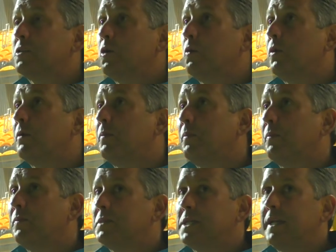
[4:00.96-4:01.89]
don't want
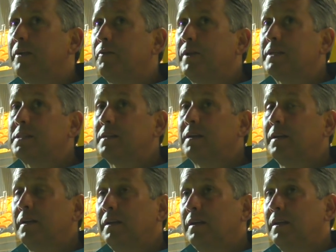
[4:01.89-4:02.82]
to take a risk,
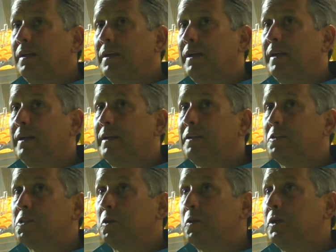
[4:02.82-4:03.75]

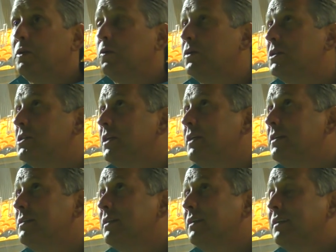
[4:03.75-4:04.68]
so they don't
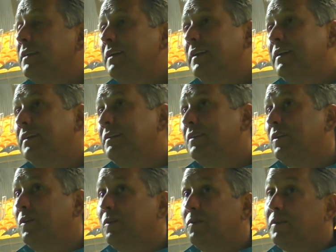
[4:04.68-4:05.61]
concede. And
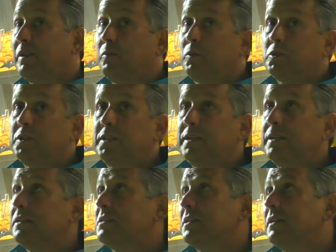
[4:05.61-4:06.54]
then once they
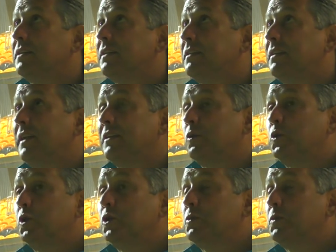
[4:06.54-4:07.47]
did concede, they had no
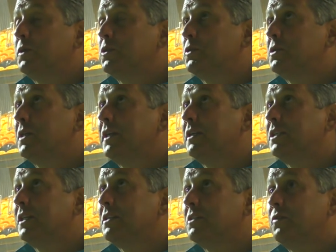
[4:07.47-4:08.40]
choice but to take a
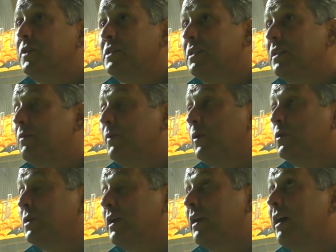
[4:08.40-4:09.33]
chance and risk, and then we
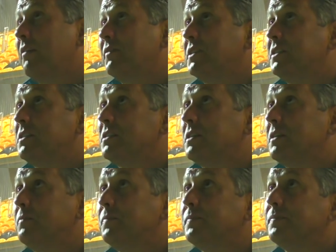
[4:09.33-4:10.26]
looked like half a decent
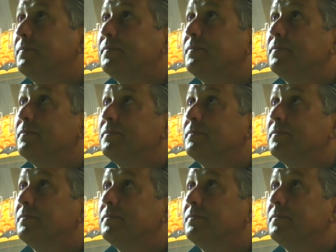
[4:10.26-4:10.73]
team. You